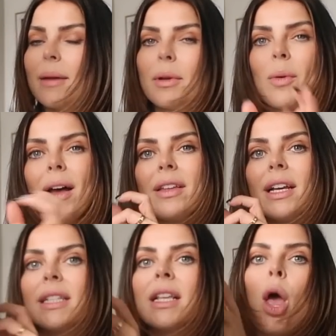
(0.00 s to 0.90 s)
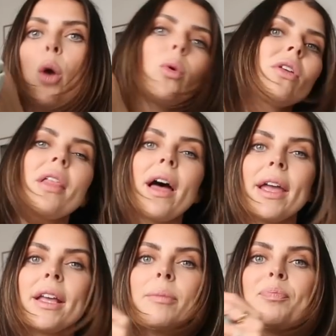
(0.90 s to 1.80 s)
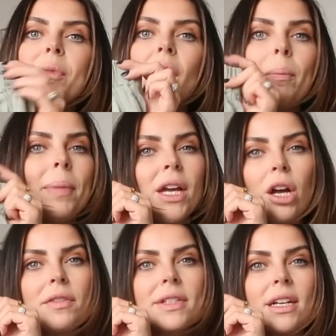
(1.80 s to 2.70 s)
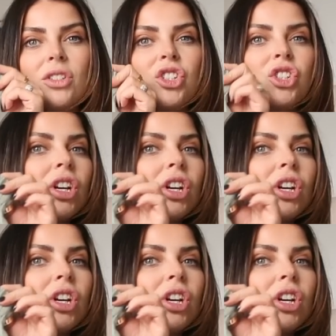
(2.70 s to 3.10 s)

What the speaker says: I'm going to wear these with like a big oversized shirt,